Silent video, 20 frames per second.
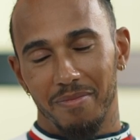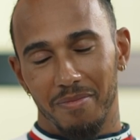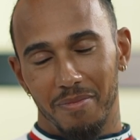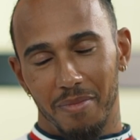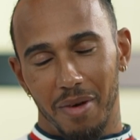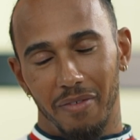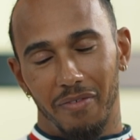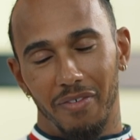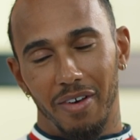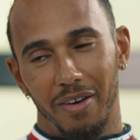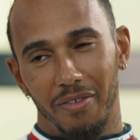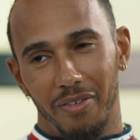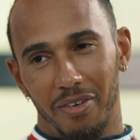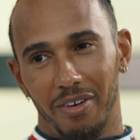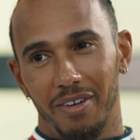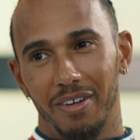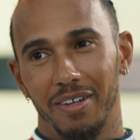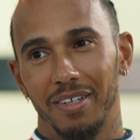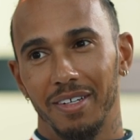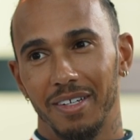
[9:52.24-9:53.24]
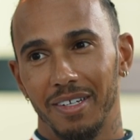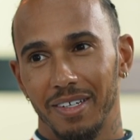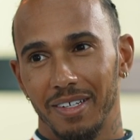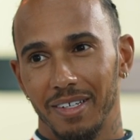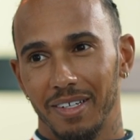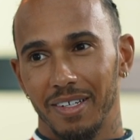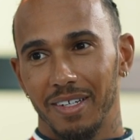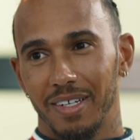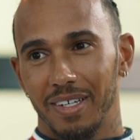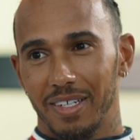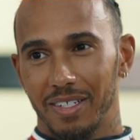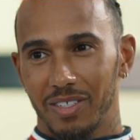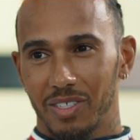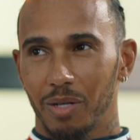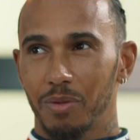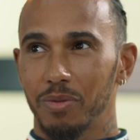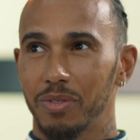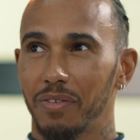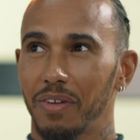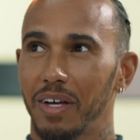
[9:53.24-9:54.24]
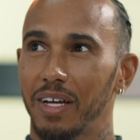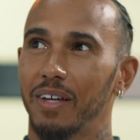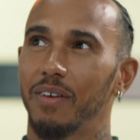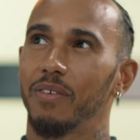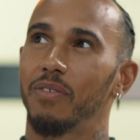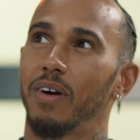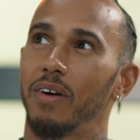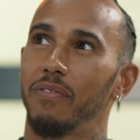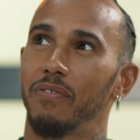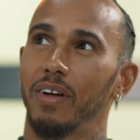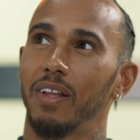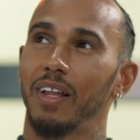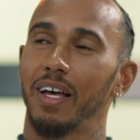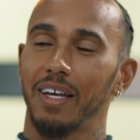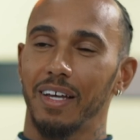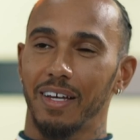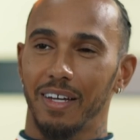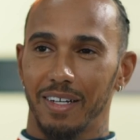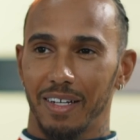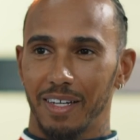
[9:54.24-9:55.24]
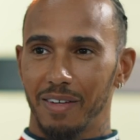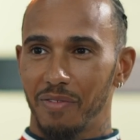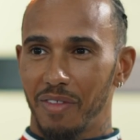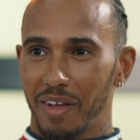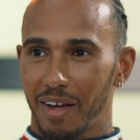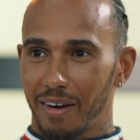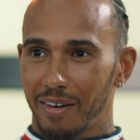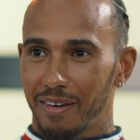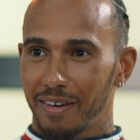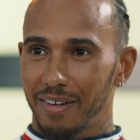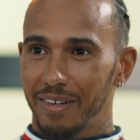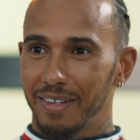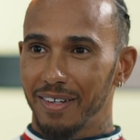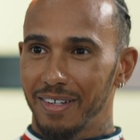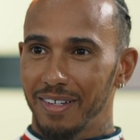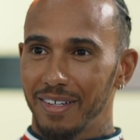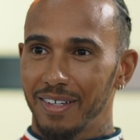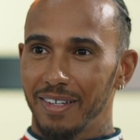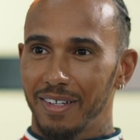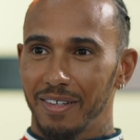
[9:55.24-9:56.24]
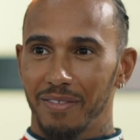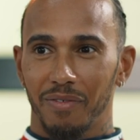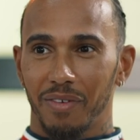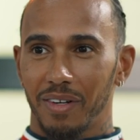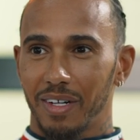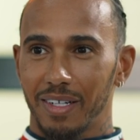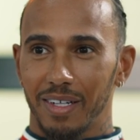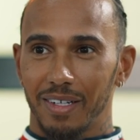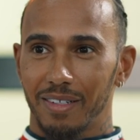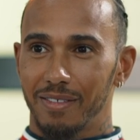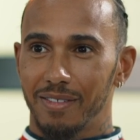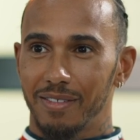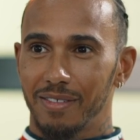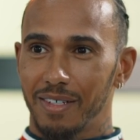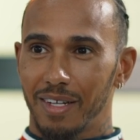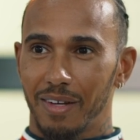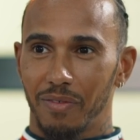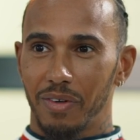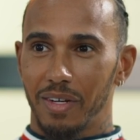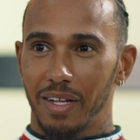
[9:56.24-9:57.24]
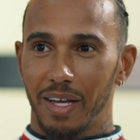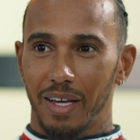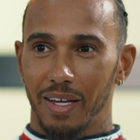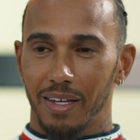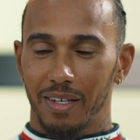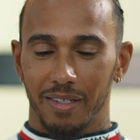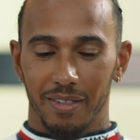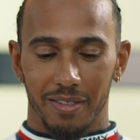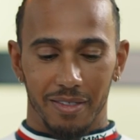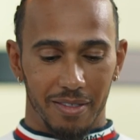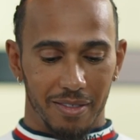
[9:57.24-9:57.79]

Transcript: my favorite in terms of, like, if I felt like I could live there. I felt like I'd every day